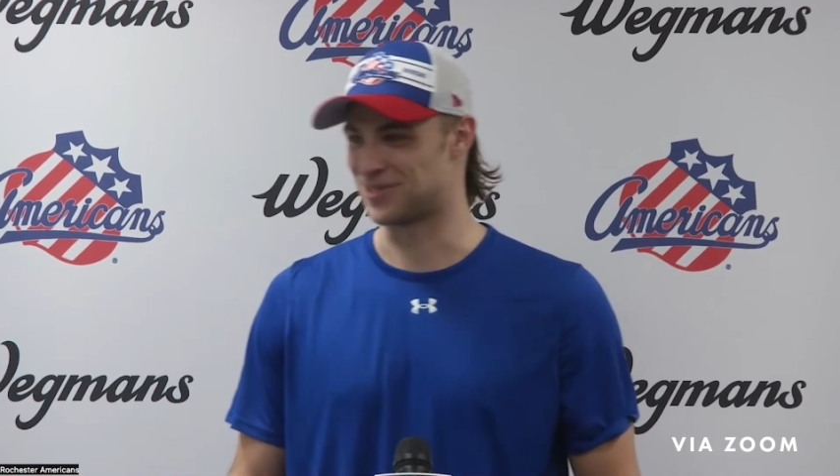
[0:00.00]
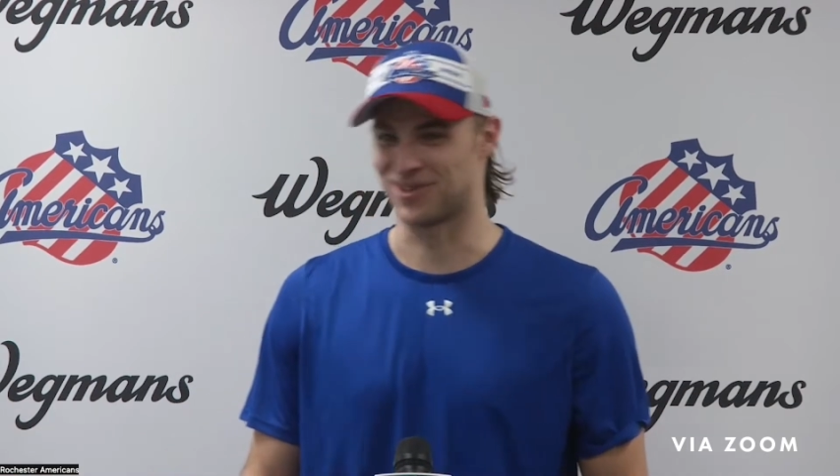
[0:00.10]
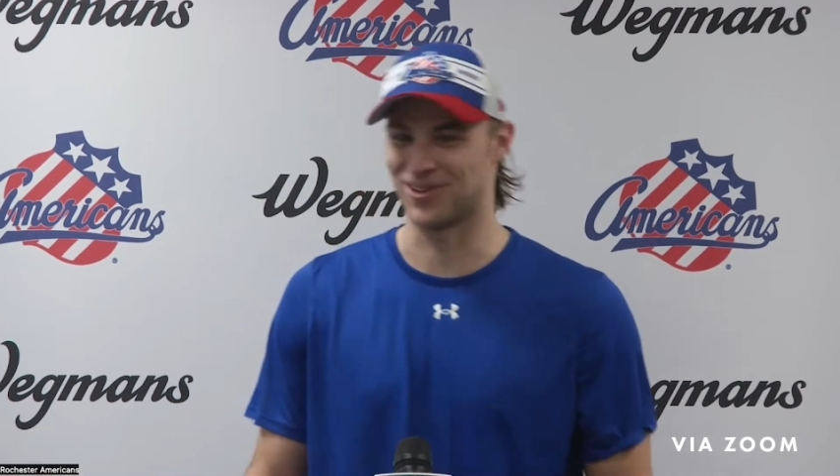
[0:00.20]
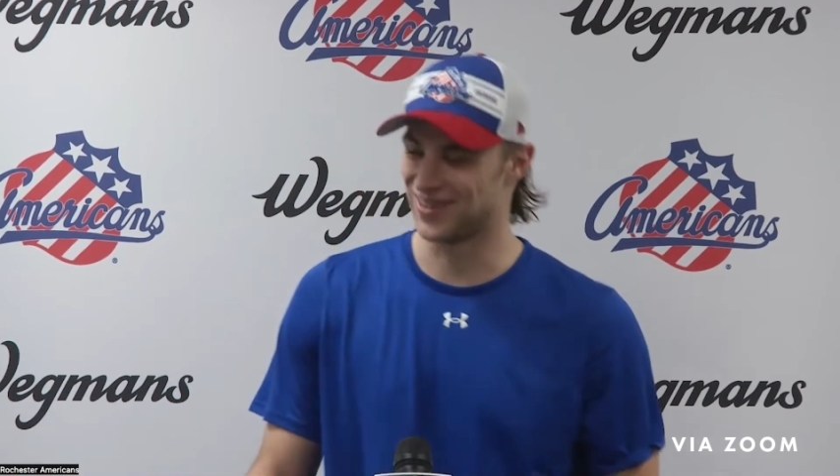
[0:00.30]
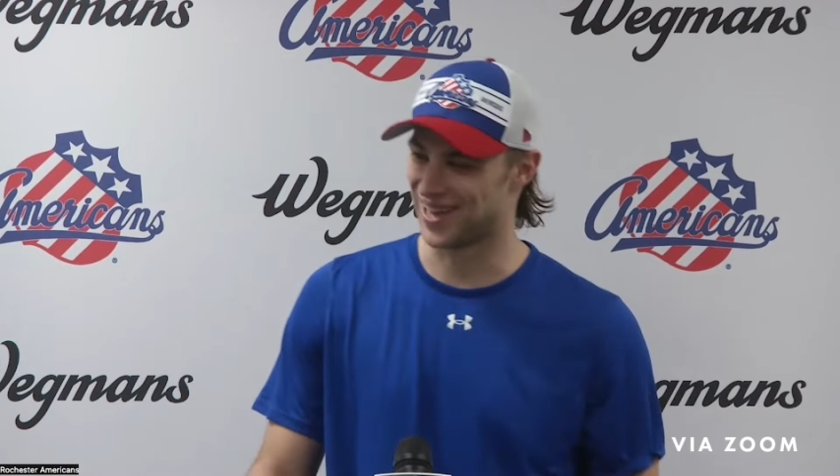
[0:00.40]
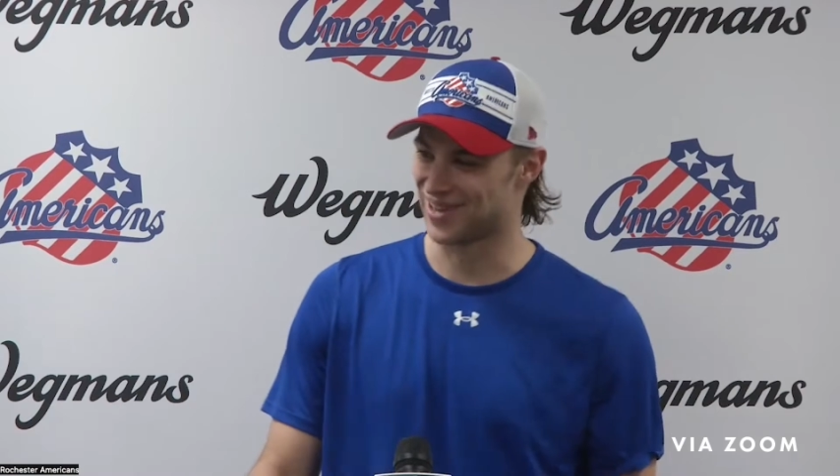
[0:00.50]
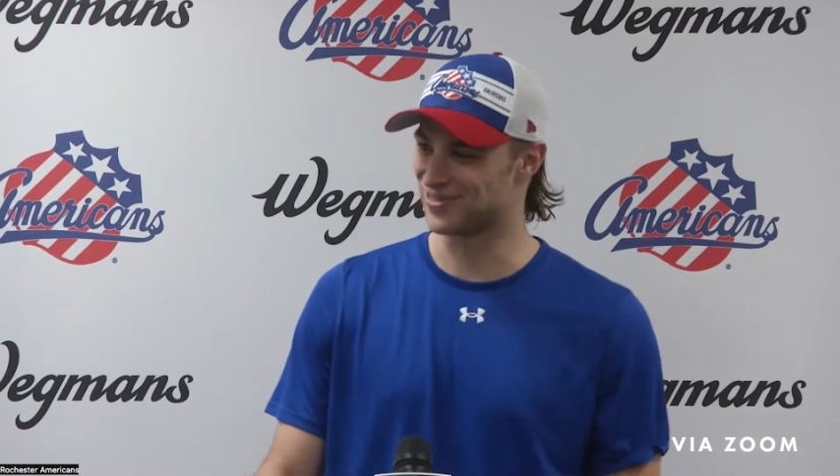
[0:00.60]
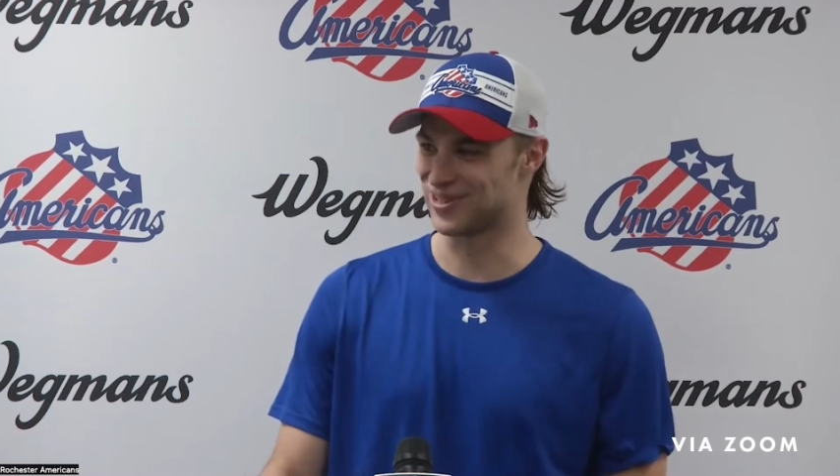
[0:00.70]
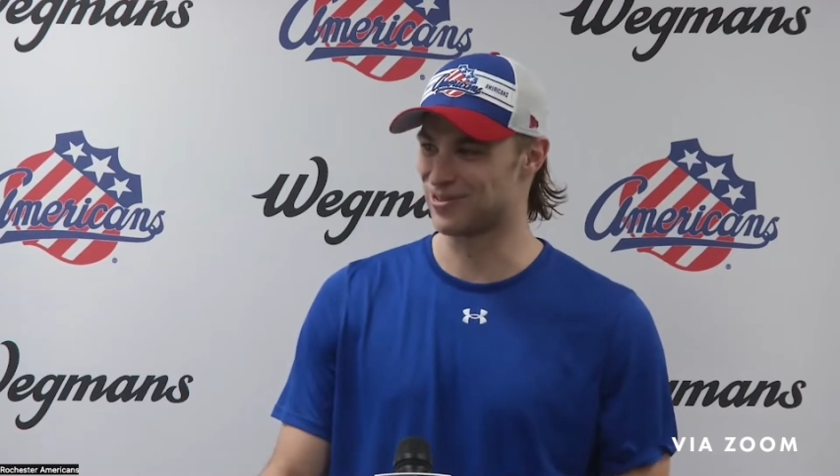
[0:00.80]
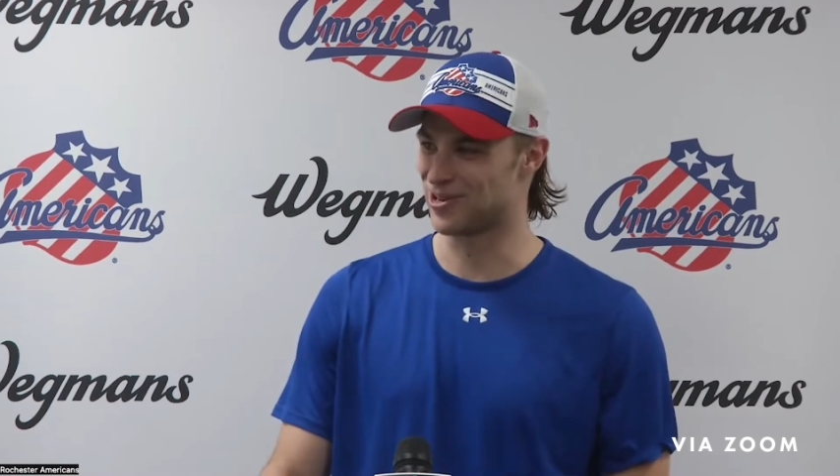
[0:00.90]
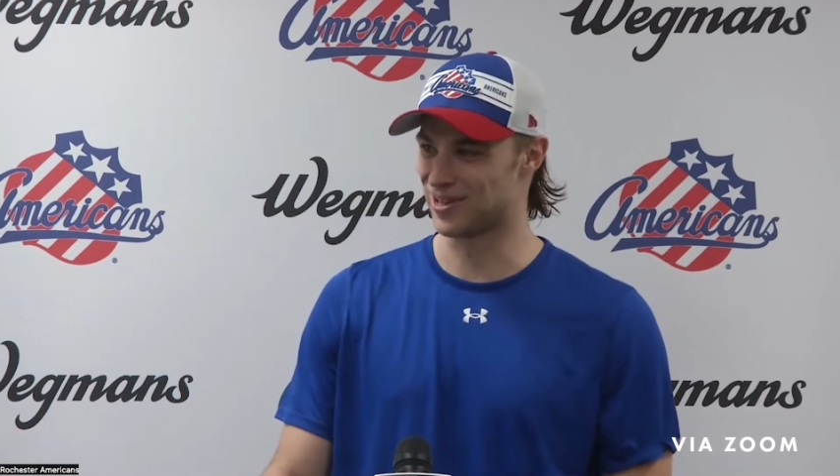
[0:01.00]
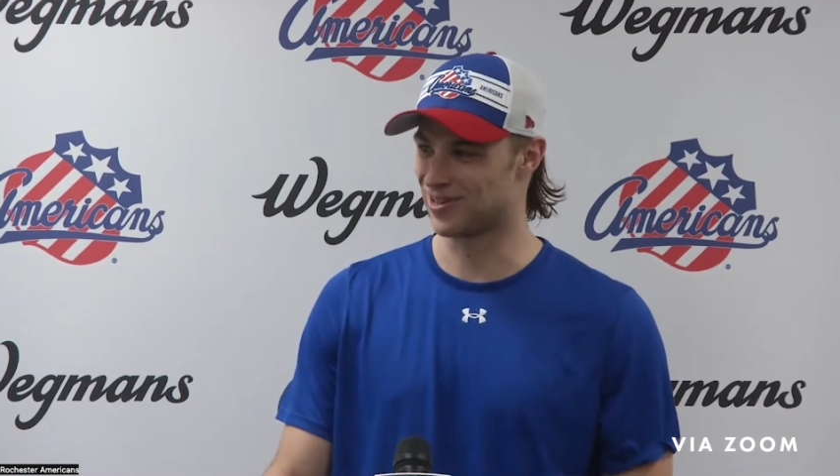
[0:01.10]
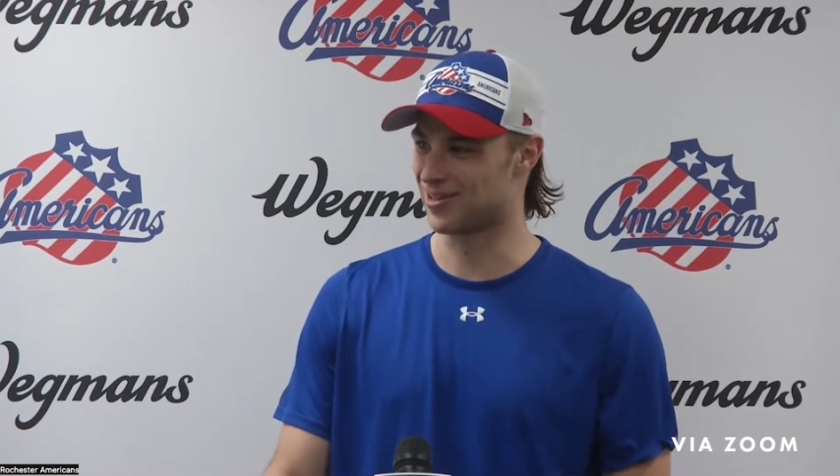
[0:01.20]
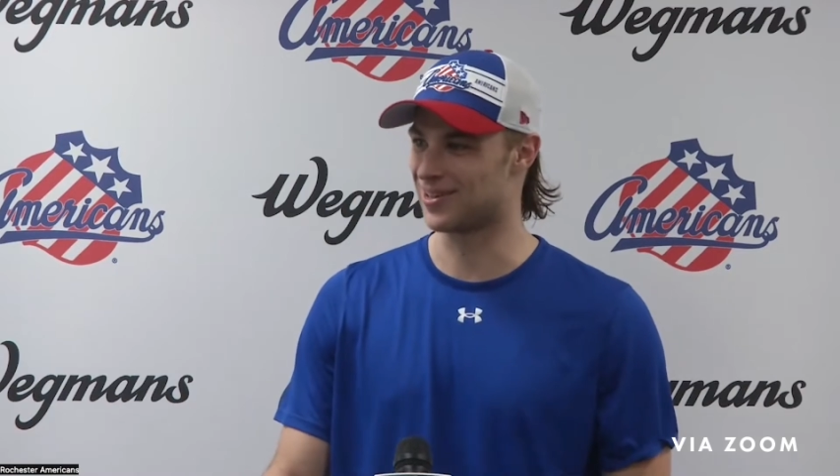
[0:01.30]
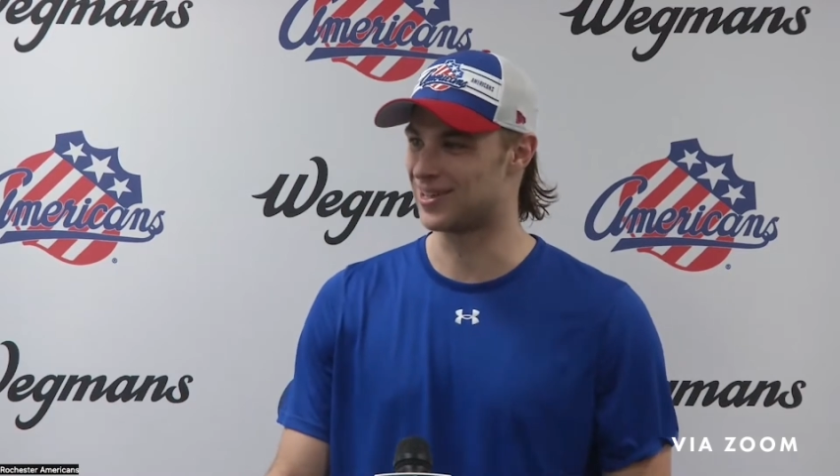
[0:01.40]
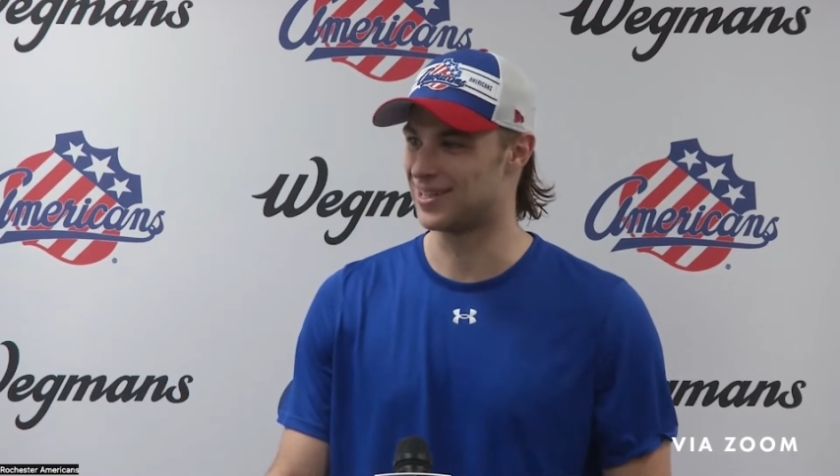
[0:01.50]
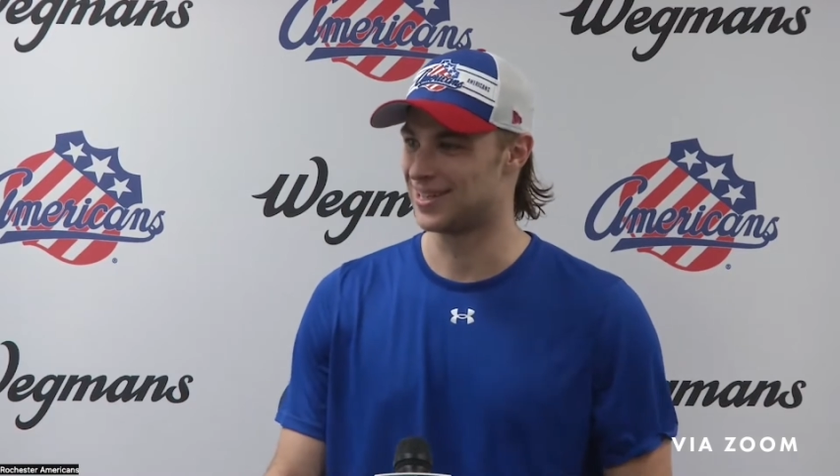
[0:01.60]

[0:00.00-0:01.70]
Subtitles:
so not very well at all.